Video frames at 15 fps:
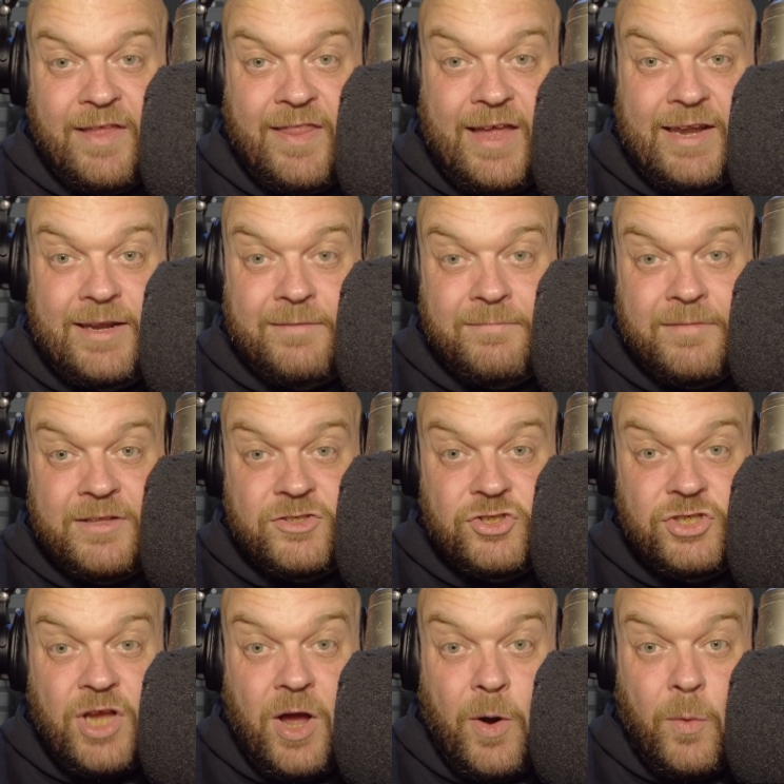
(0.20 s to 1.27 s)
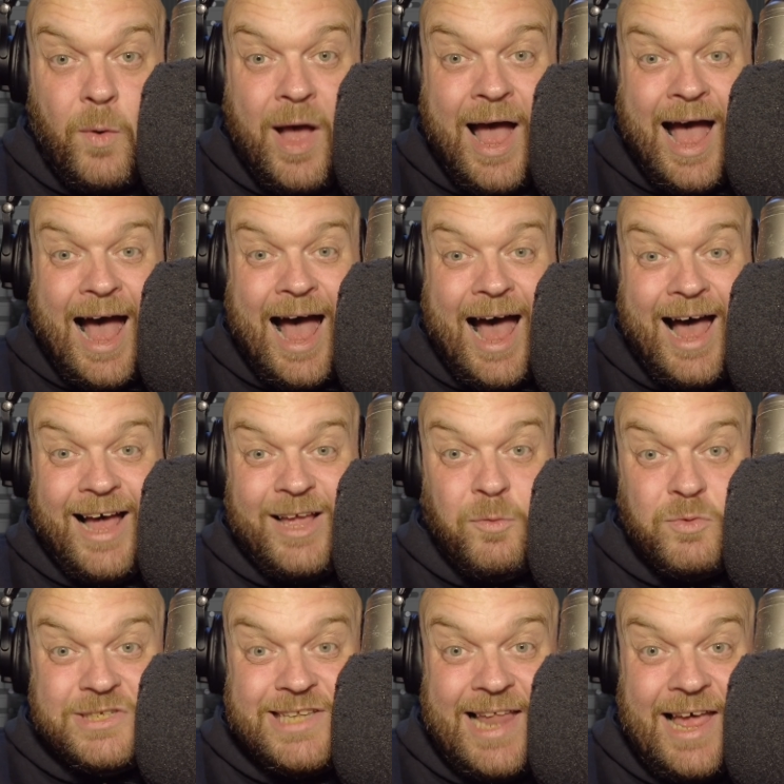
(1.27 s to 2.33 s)
then, so I
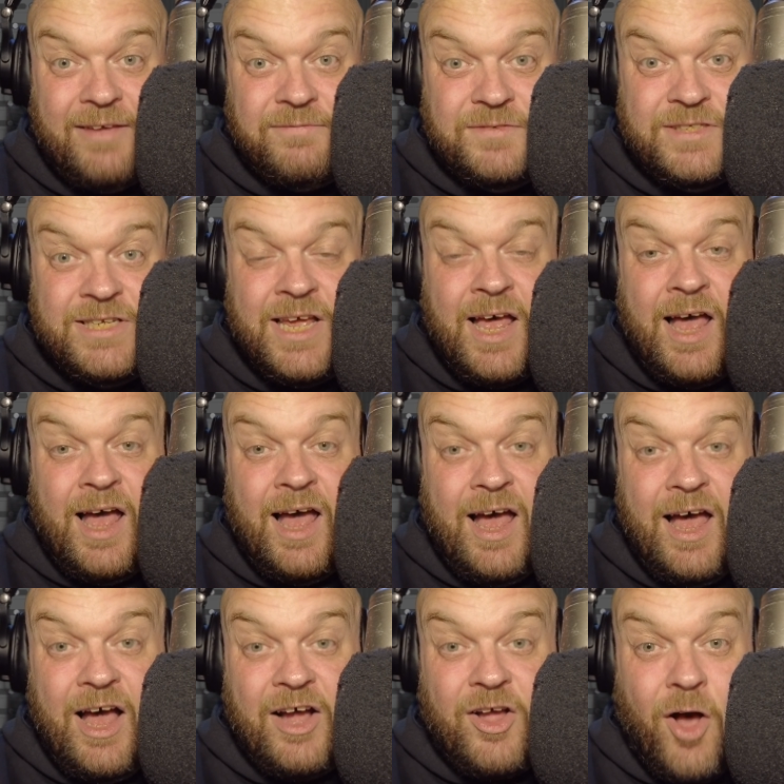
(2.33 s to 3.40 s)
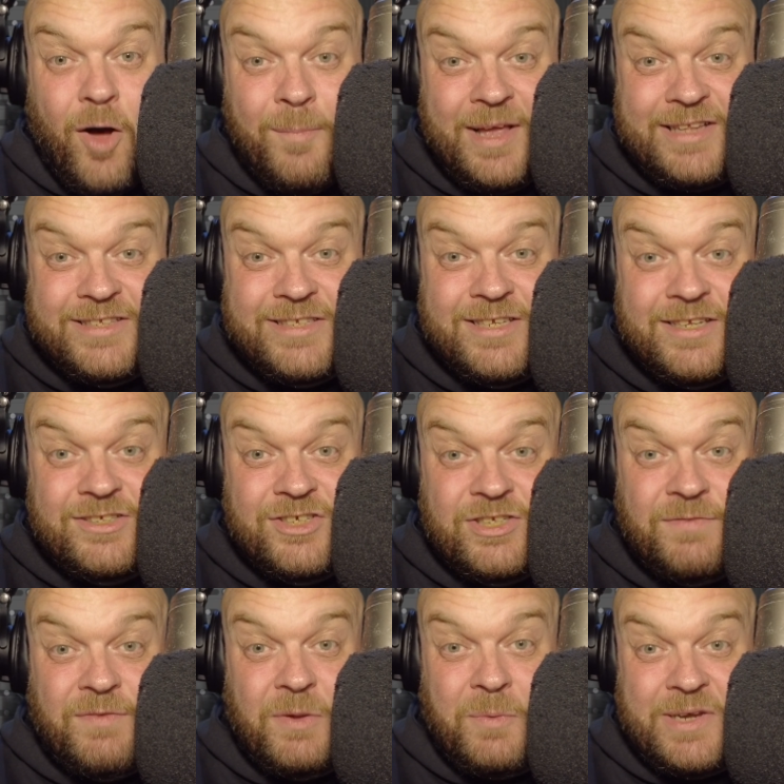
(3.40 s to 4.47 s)
was left a comment just a
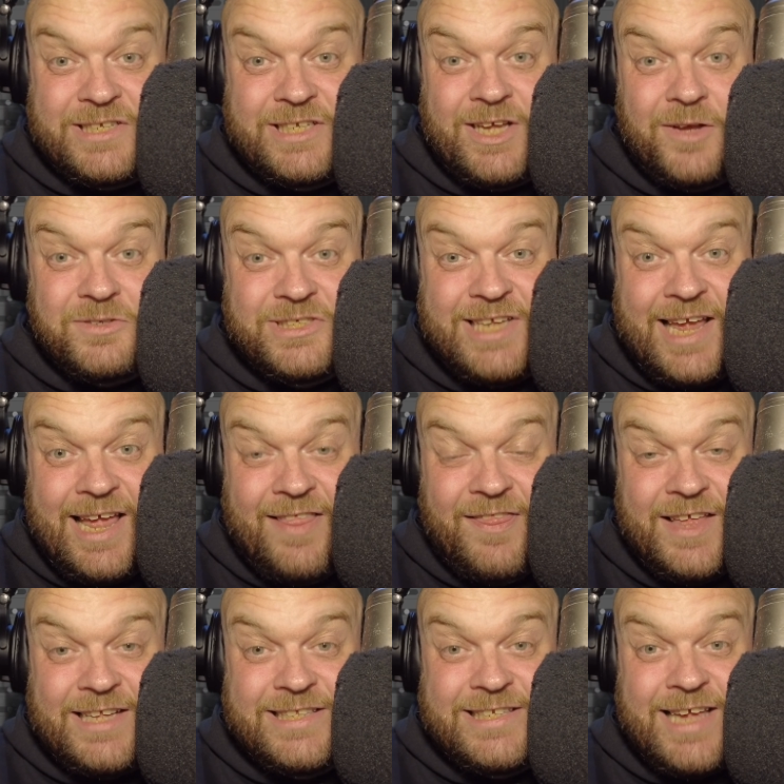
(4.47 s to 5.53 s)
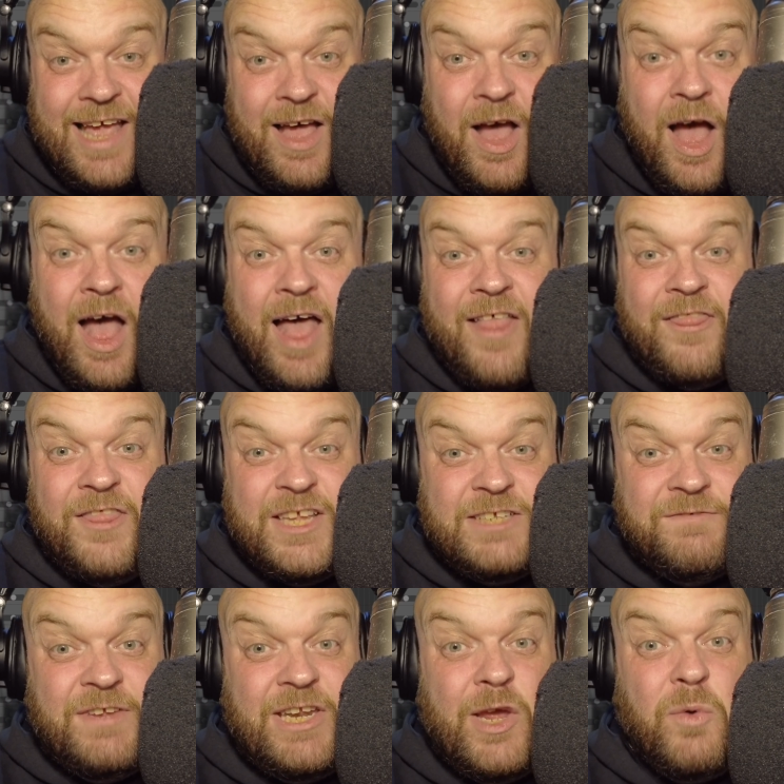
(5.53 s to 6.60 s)
few weeks ago saying that this
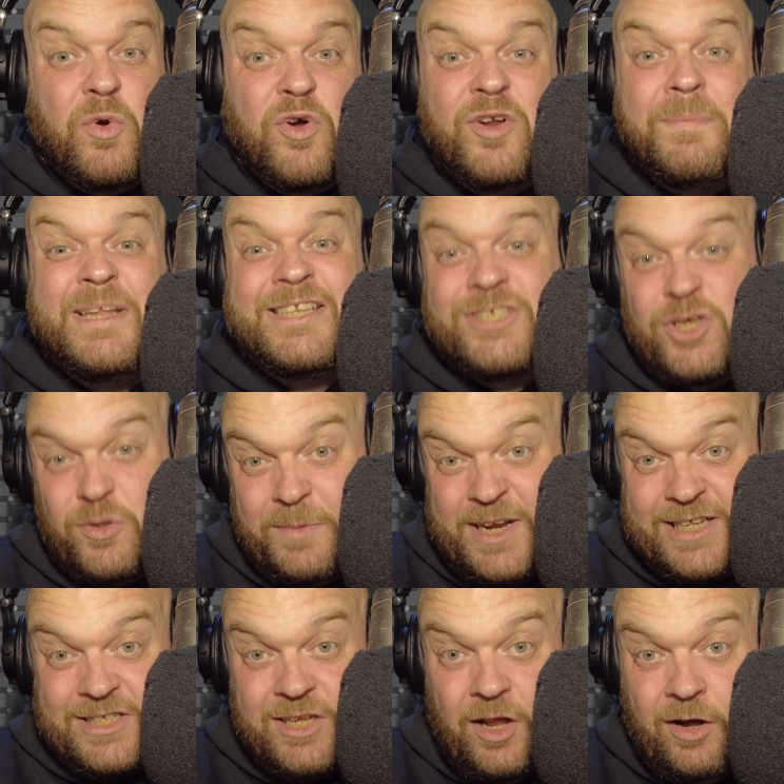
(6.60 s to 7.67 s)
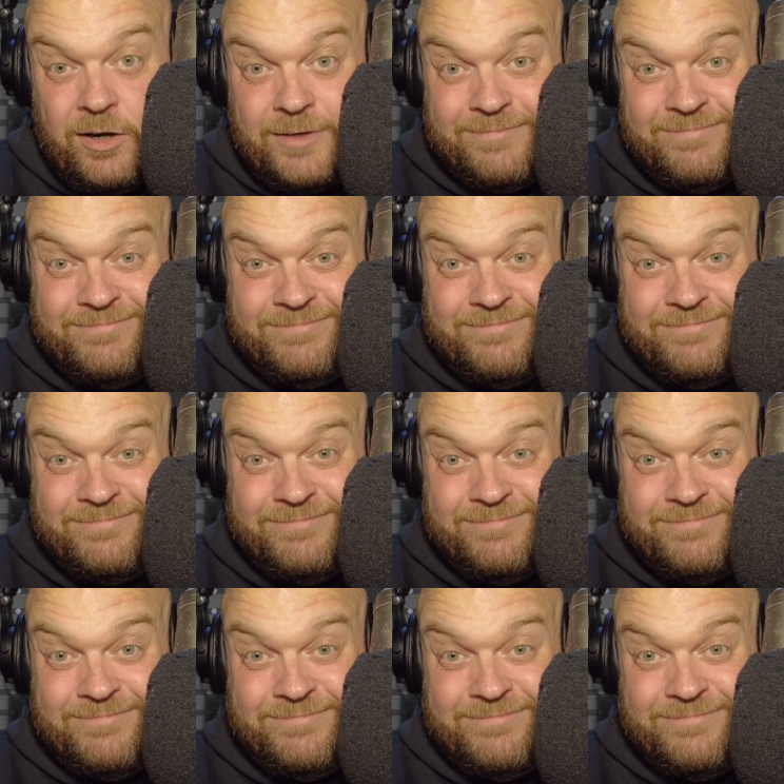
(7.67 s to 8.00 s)
video could have been 2 minutes long.